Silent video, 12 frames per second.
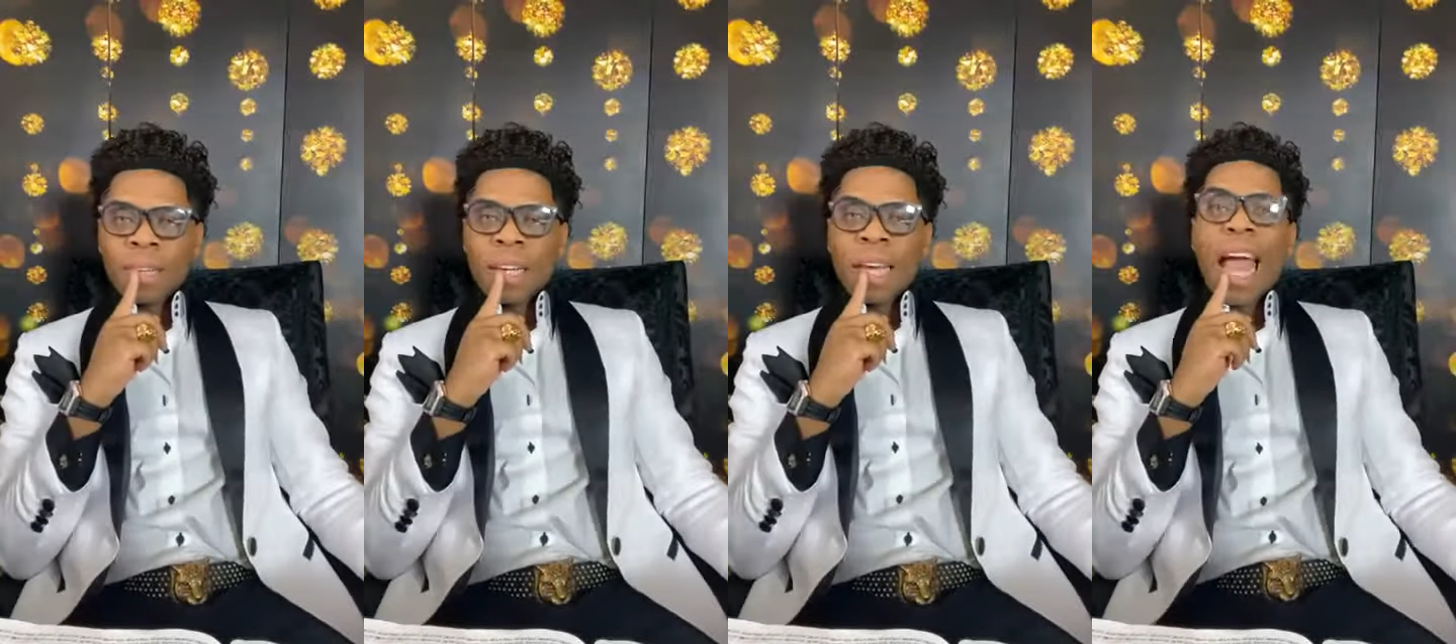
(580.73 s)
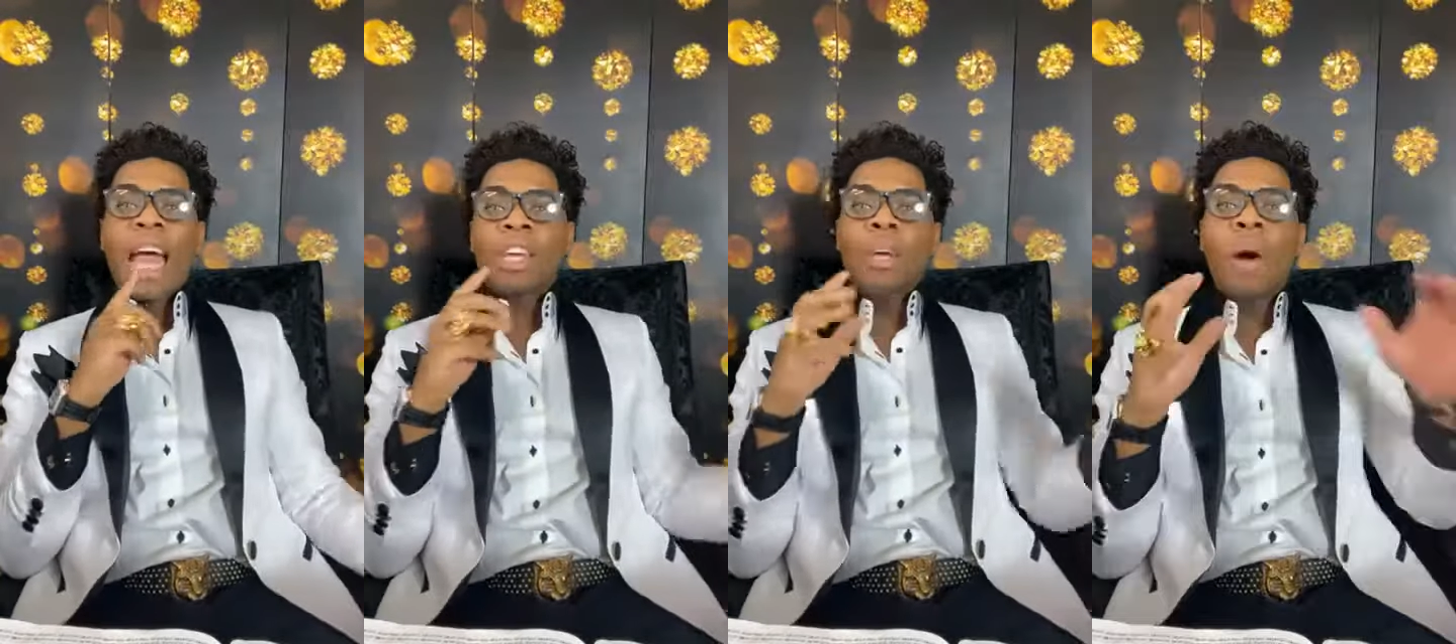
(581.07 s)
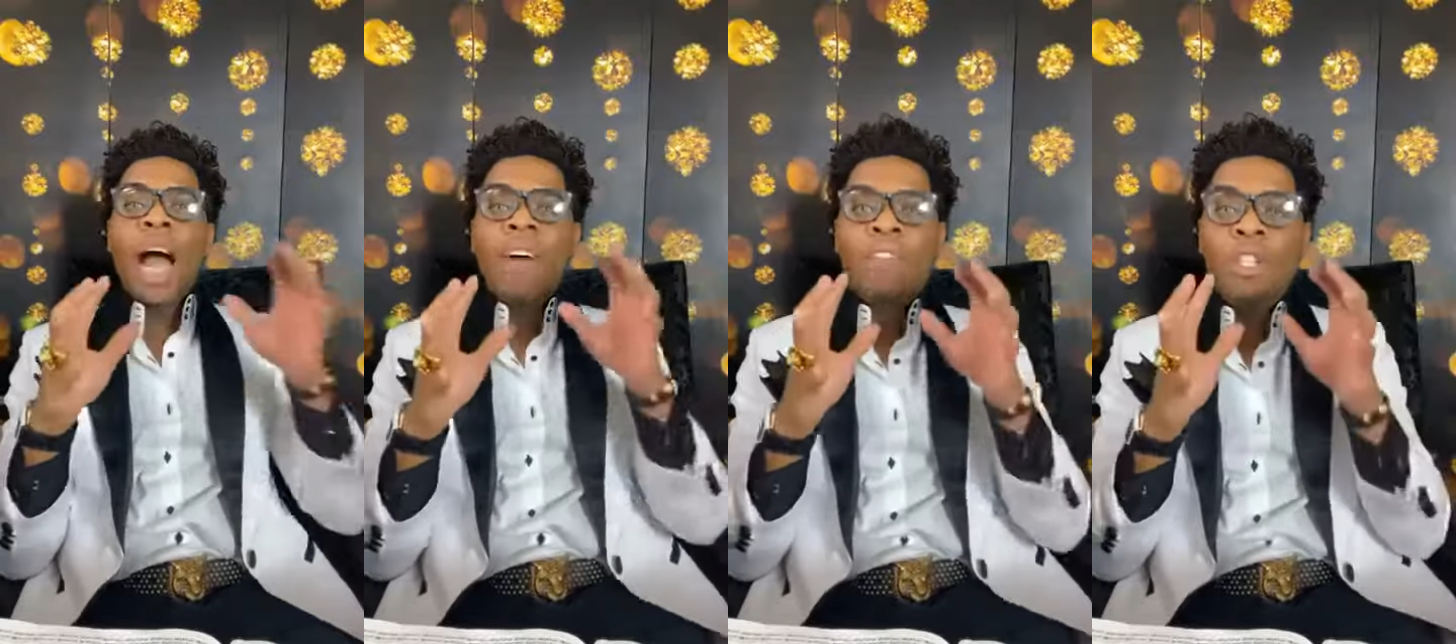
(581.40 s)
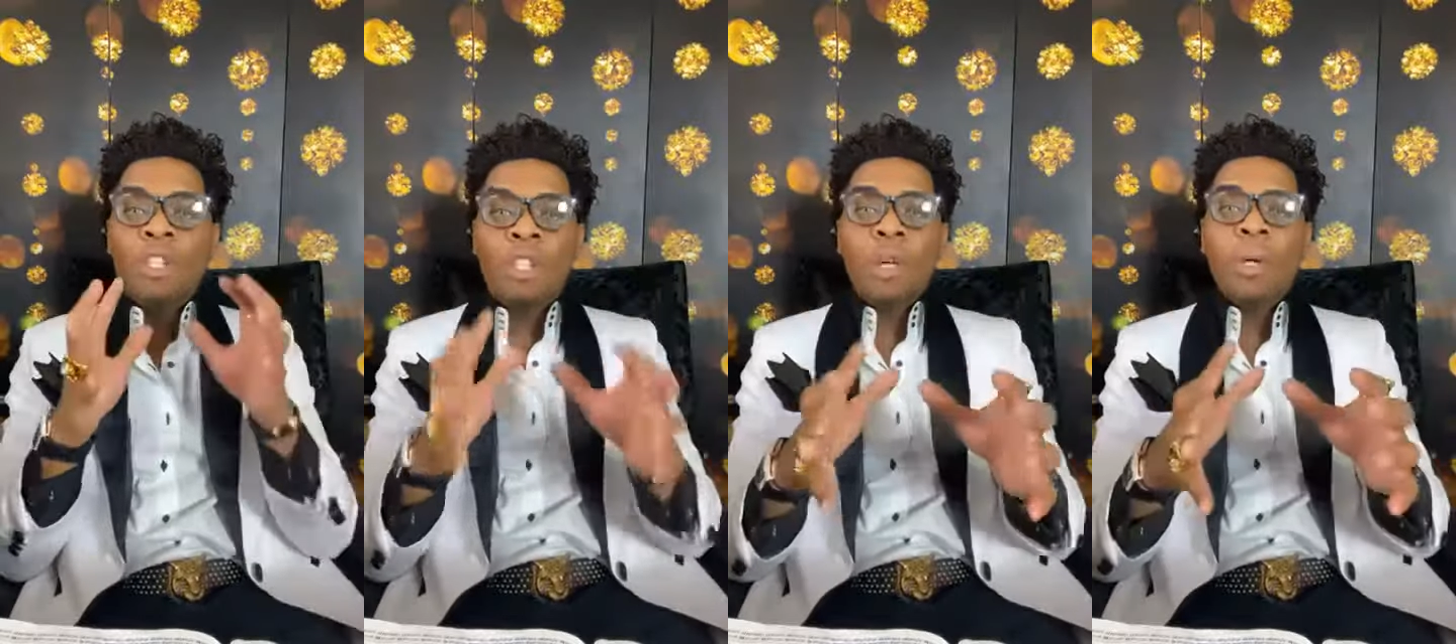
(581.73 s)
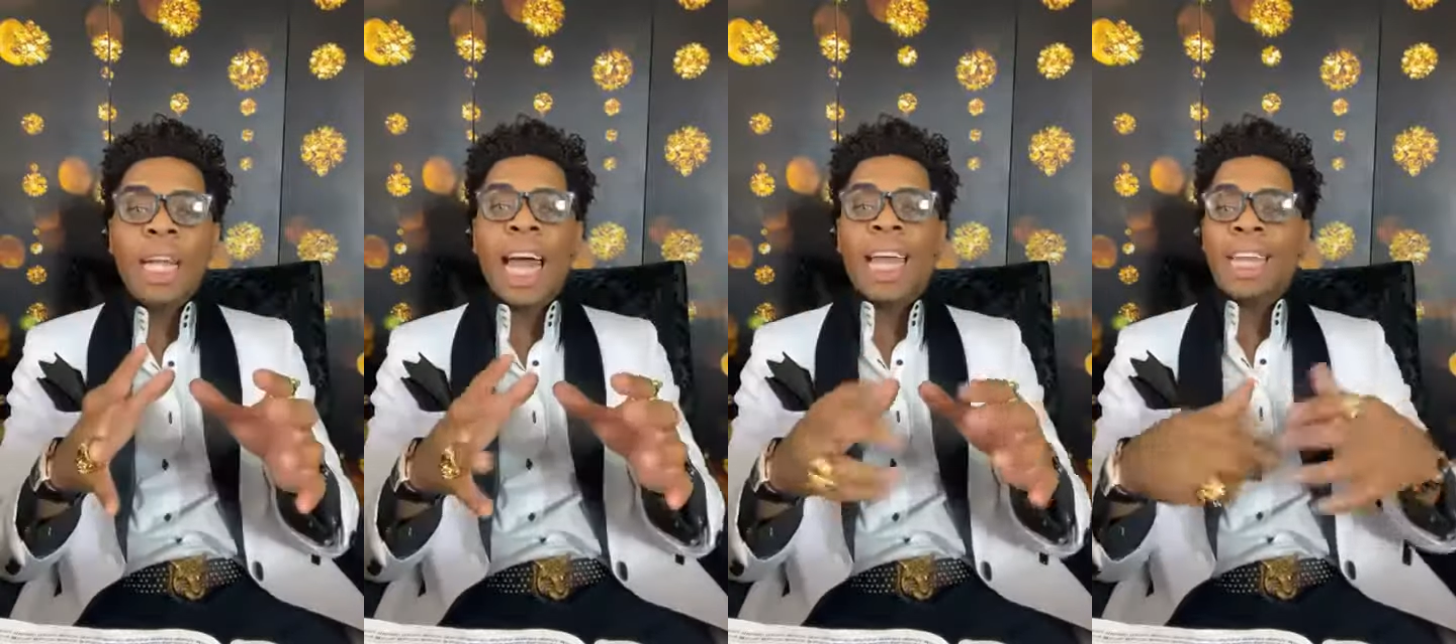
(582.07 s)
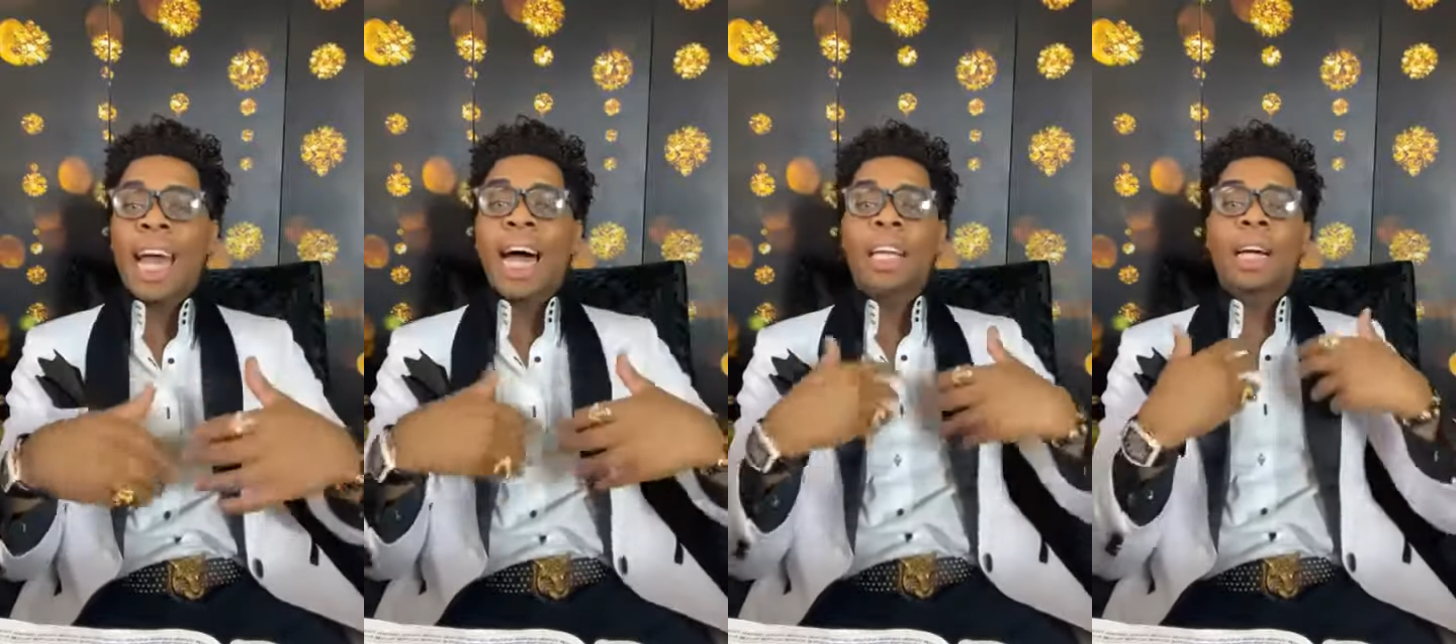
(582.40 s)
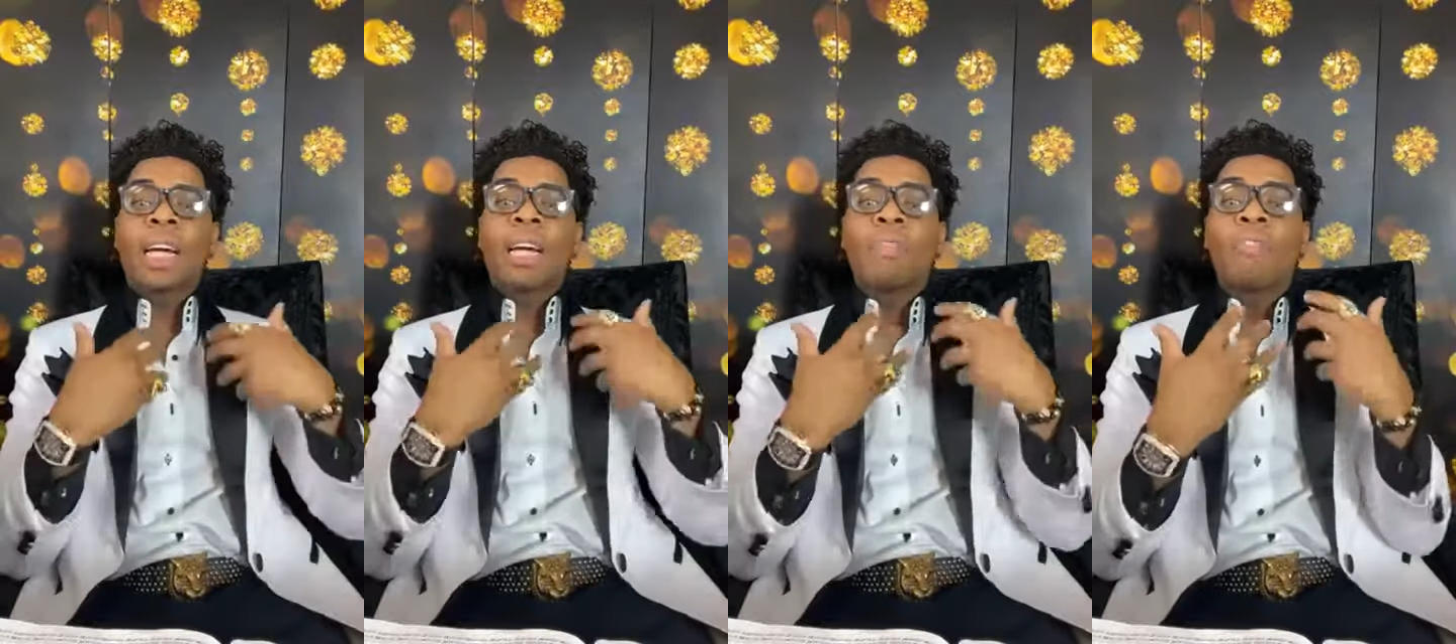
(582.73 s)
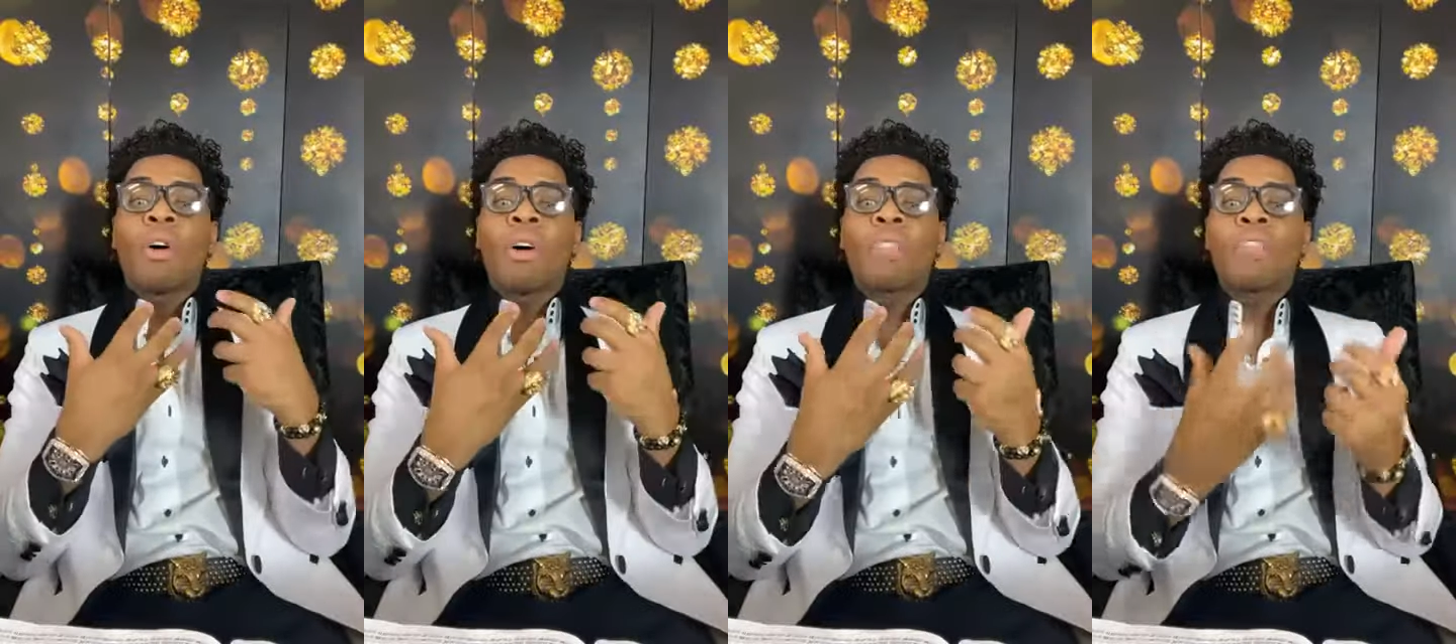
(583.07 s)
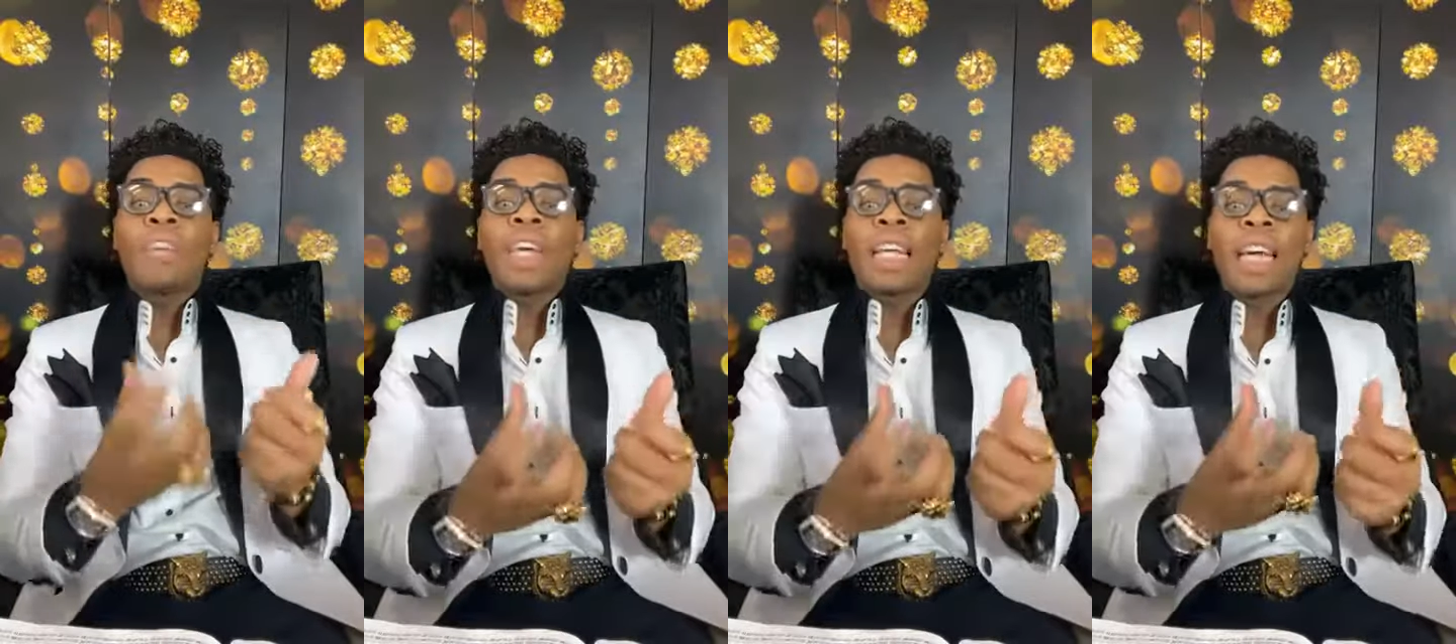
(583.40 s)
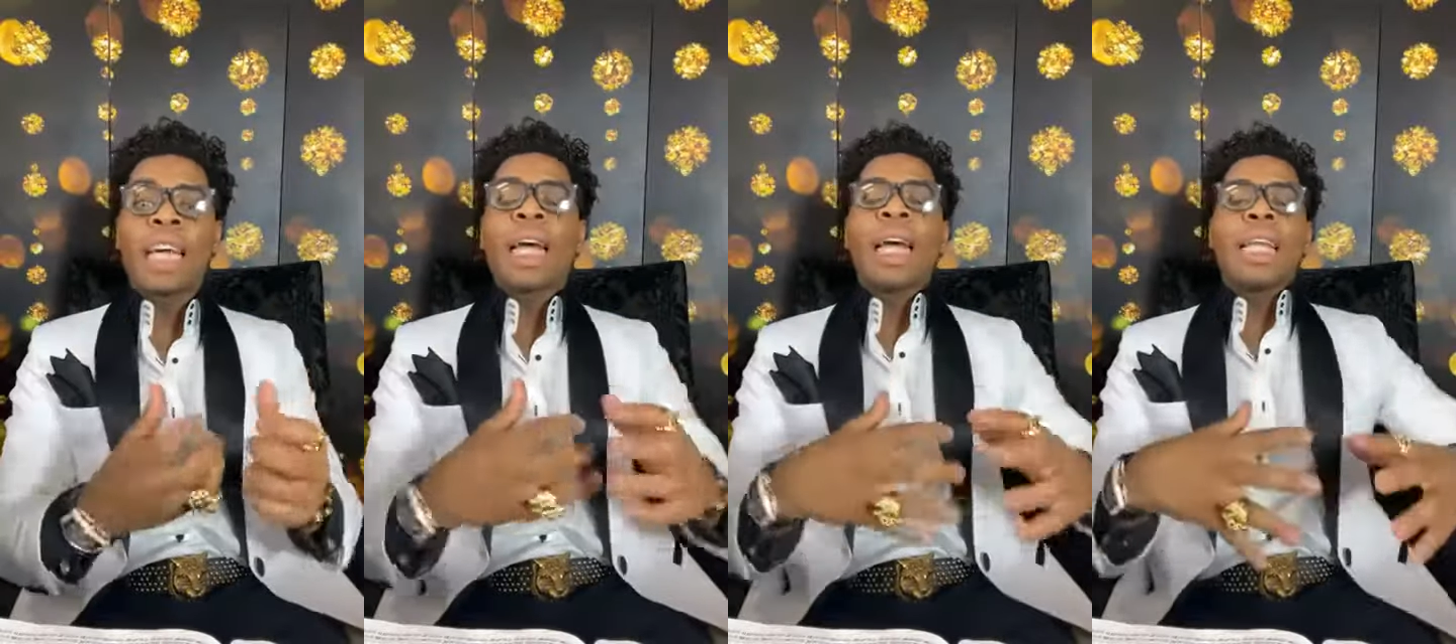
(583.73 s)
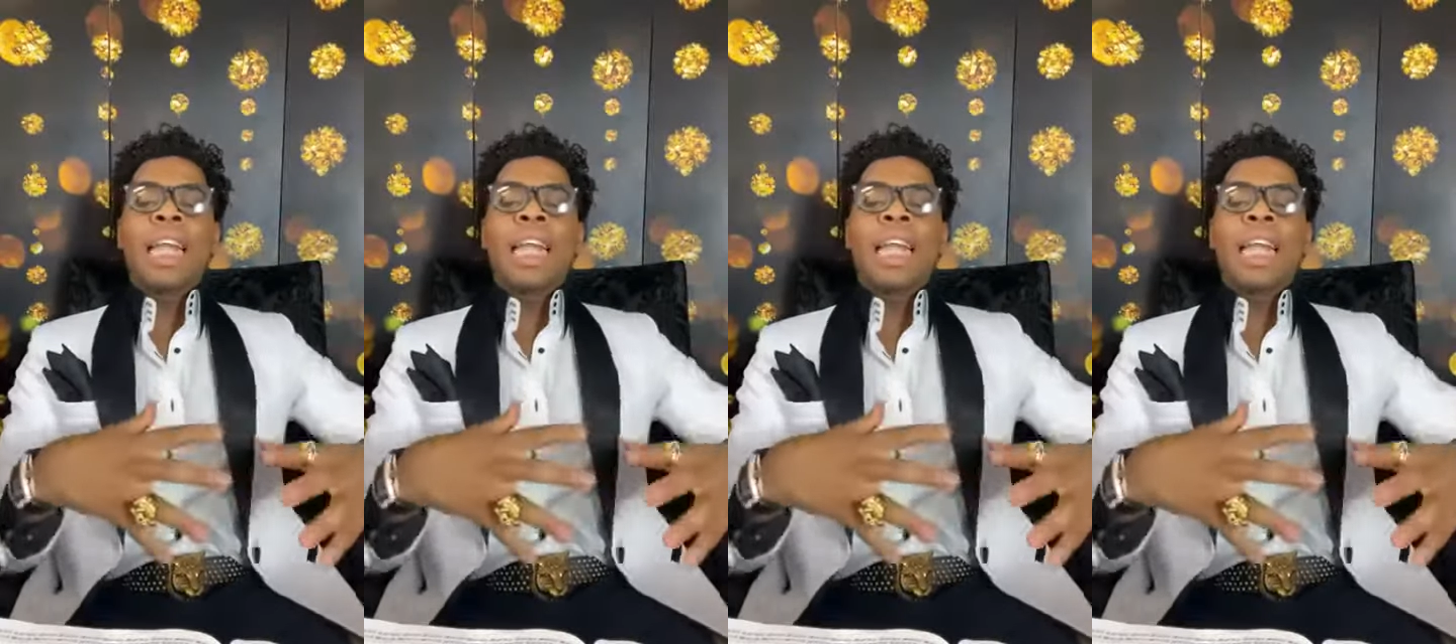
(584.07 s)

And you have to do that, not looking for a feeling,